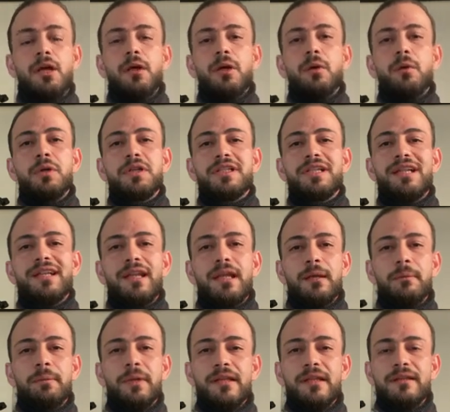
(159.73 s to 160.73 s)
which
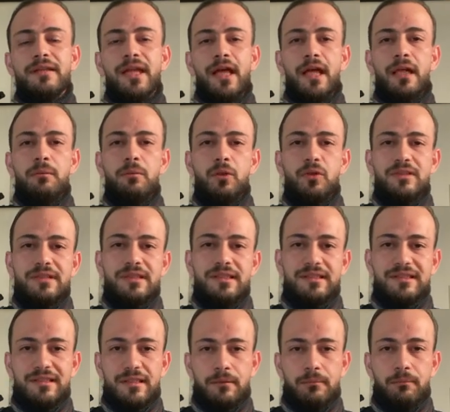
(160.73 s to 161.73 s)
inhibit the immune
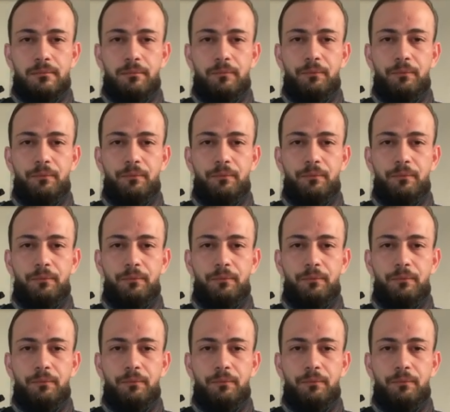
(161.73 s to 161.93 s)
system.